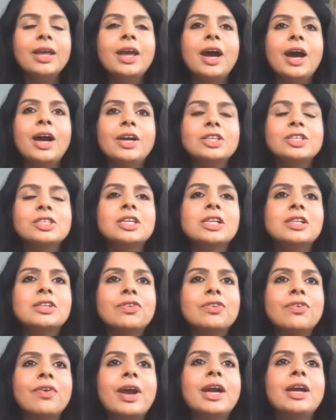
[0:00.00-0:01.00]
A digital
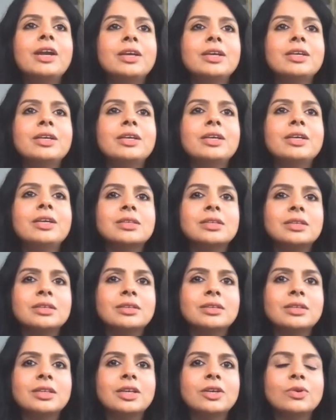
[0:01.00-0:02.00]
thread is,
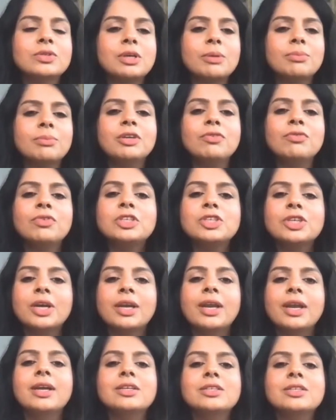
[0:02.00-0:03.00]
you know, something which
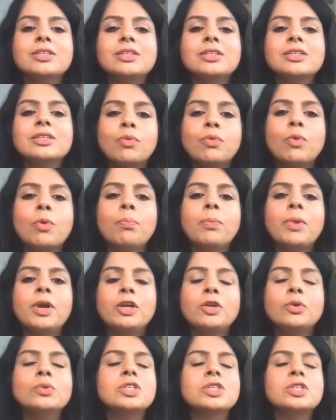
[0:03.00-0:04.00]
connects the equipment
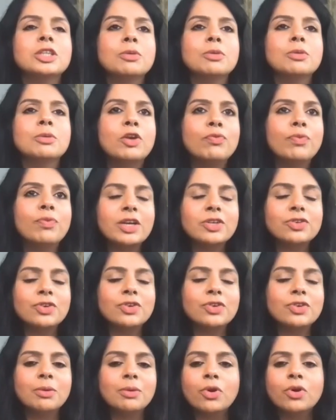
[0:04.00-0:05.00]
used in the
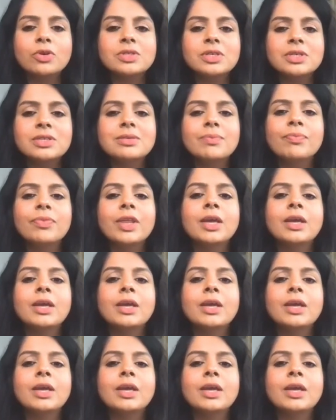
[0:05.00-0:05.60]
manufacturing process,